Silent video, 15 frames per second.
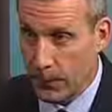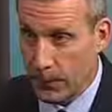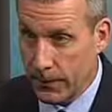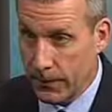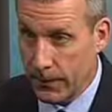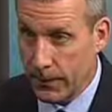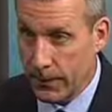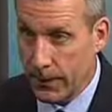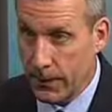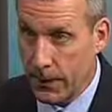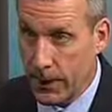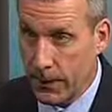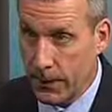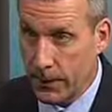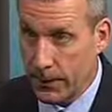it really needs to be
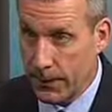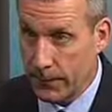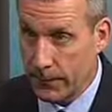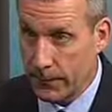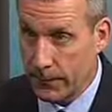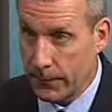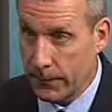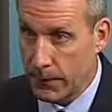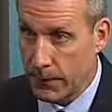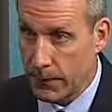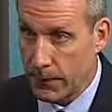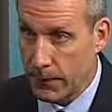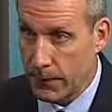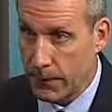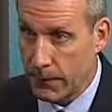comprehensive if they're
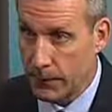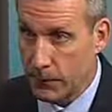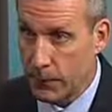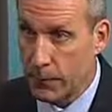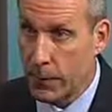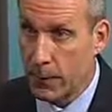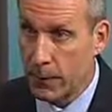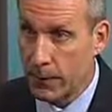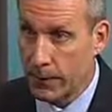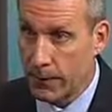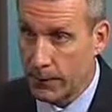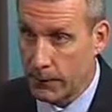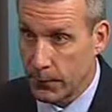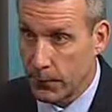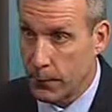going to appropriately
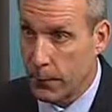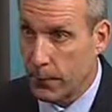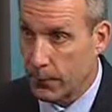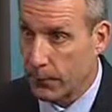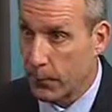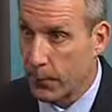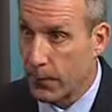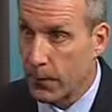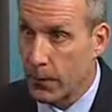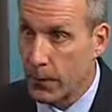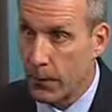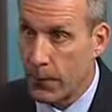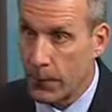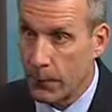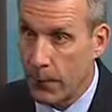deduce what's
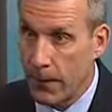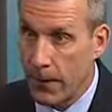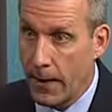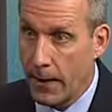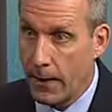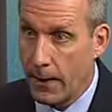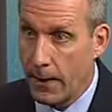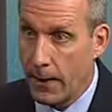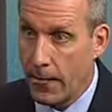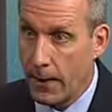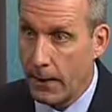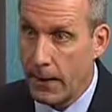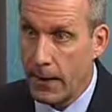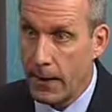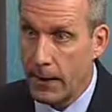going on with
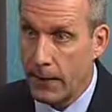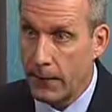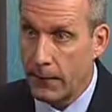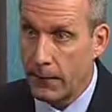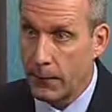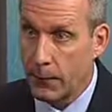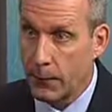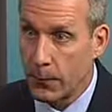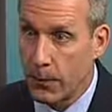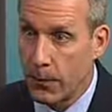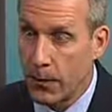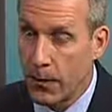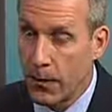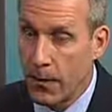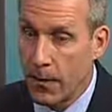that individual.